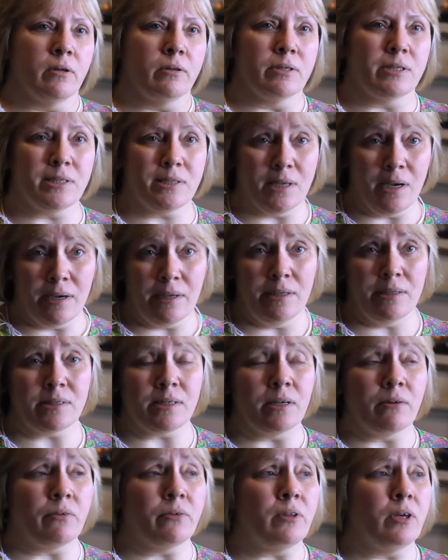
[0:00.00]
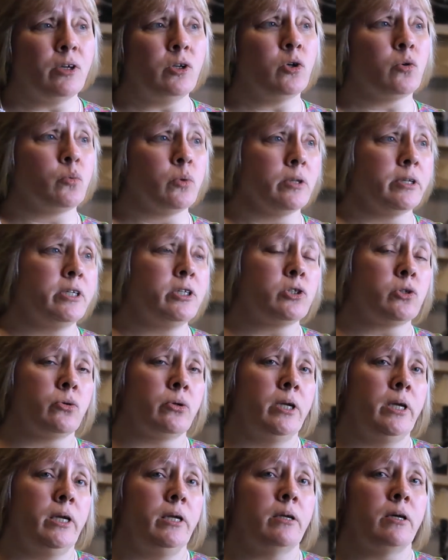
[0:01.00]
all the science and everything, you're really
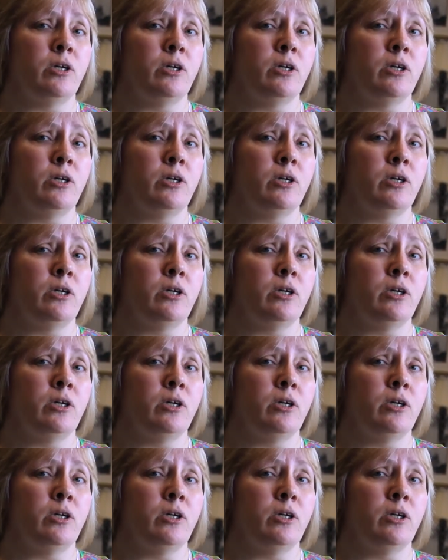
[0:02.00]
treating